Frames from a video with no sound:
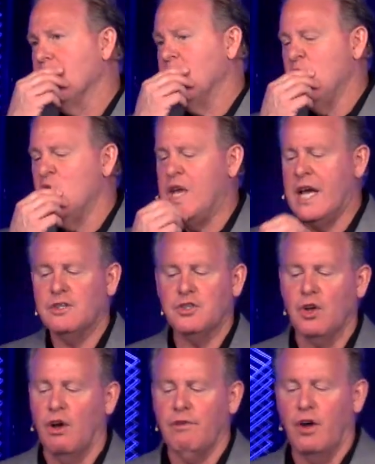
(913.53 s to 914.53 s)
You can't
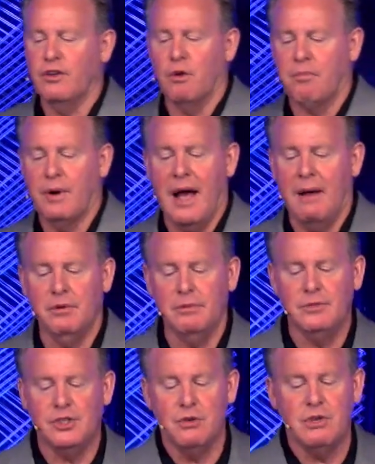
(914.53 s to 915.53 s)
solve all your
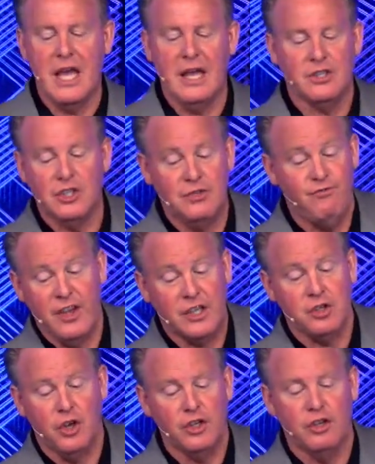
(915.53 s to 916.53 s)
problems. You can't
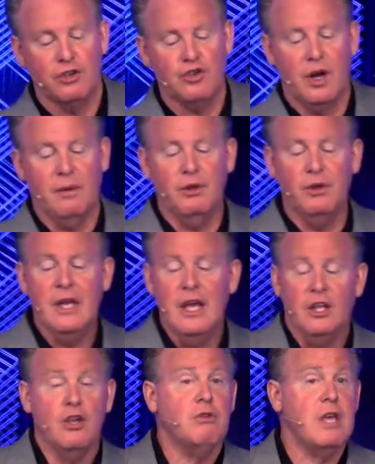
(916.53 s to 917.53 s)
fix all your trouble.
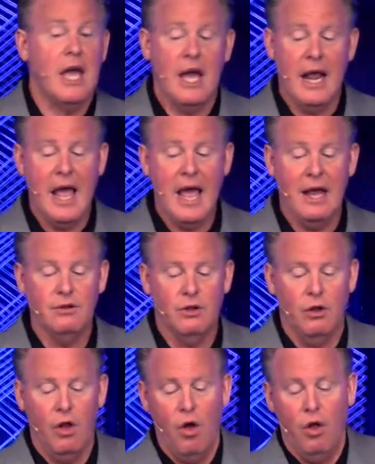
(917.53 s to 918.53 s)
You can't
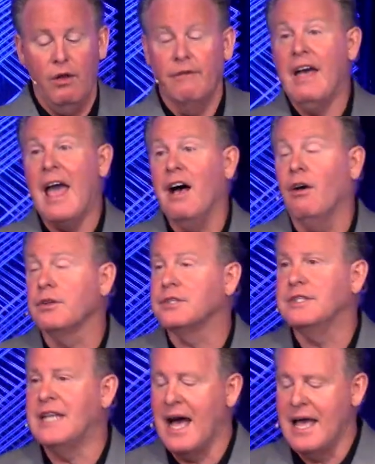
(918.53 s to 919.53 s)
handle all hell's
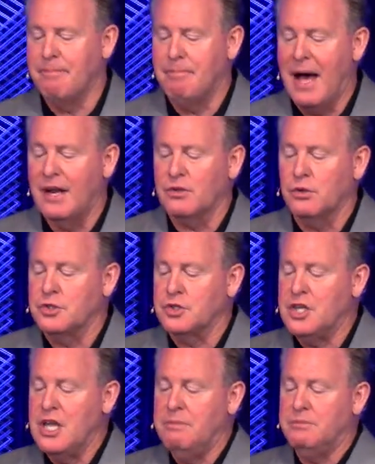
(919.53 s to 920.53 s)
diabolical
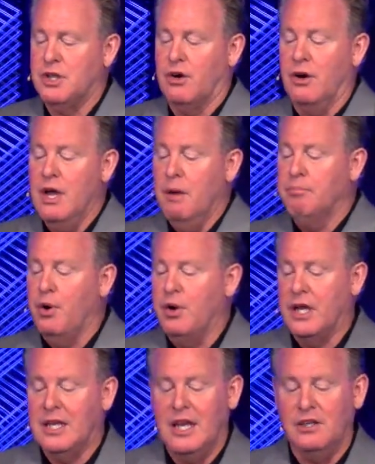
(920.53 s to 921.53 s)
schemes that are put
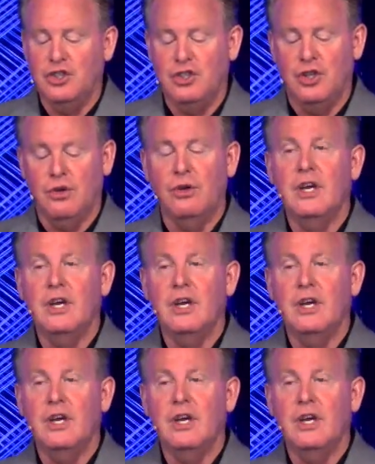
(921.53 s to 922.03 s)
against you.